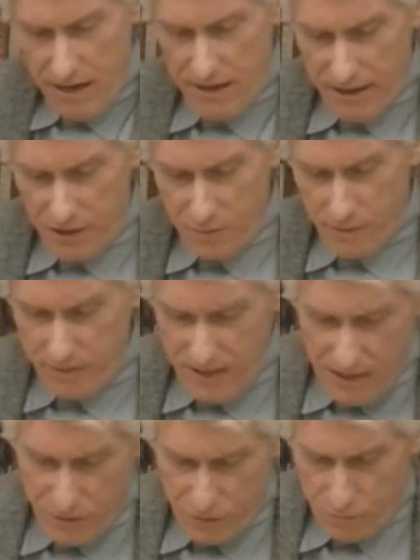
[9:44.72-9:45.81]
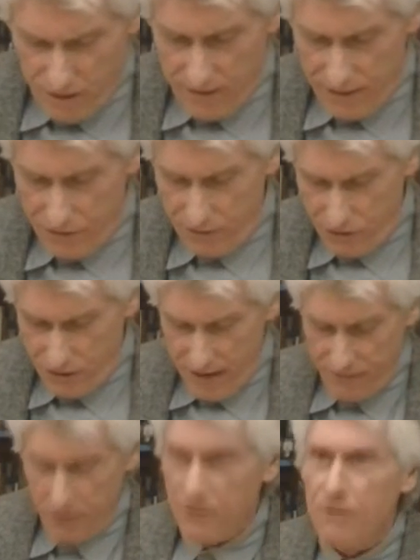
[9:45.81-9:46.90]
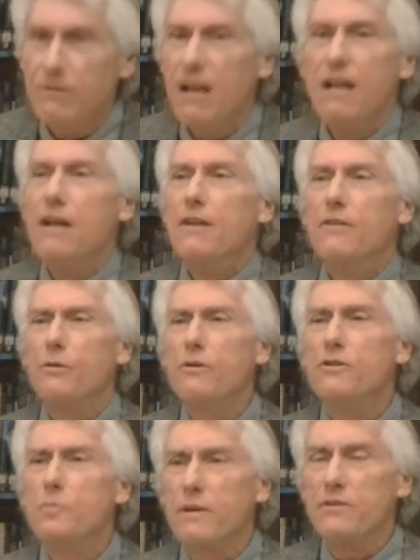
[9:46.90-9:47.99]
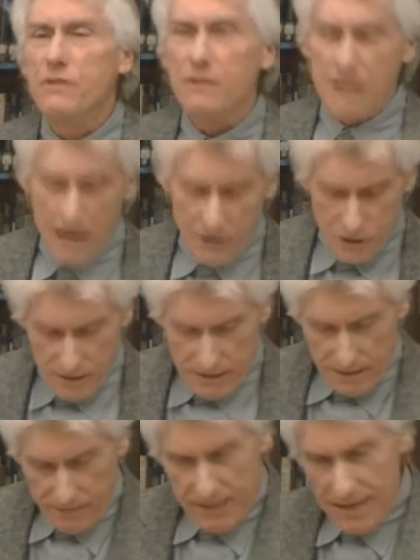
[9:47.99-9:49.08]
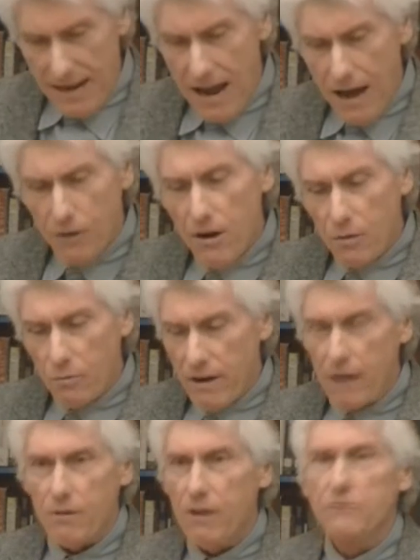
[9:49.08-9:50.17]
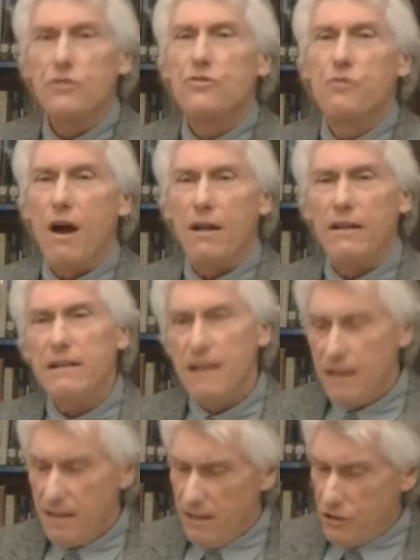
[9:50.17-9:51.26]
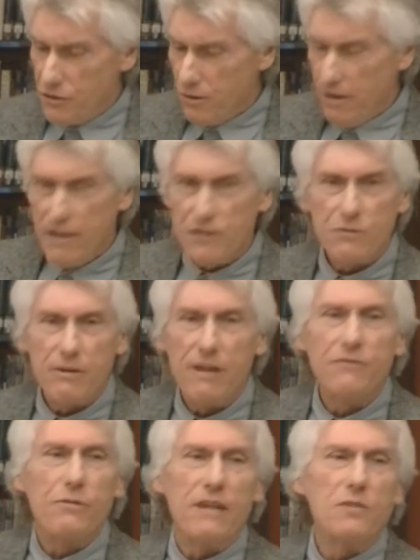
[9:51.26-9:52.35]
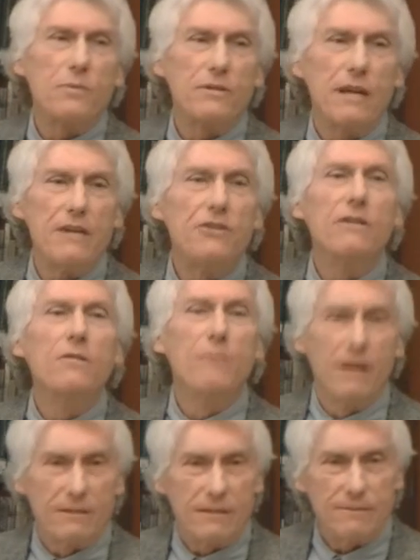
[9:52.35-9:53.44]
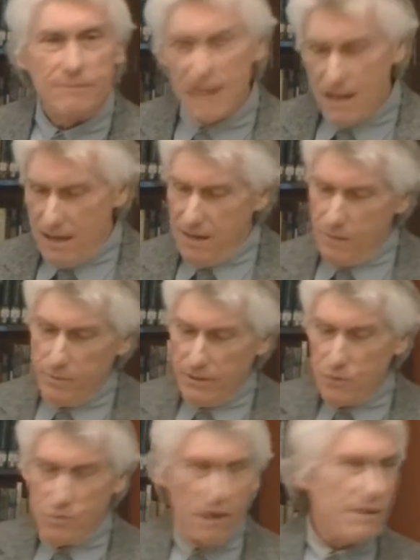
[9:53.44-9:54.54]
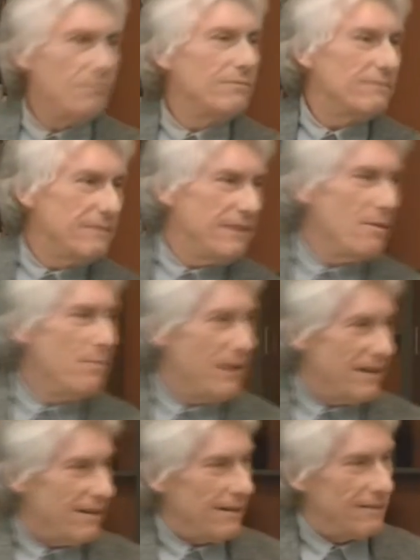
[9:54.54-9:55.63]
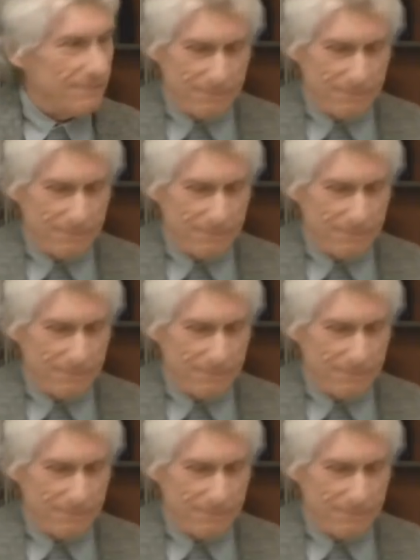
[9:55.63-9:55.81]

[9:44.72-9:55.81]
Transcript: and expertise with us this afternoon through his presentation, Canal, Railroads, Trolley, Short History of Transportation in Milton. He's welcome to stop. Bittman.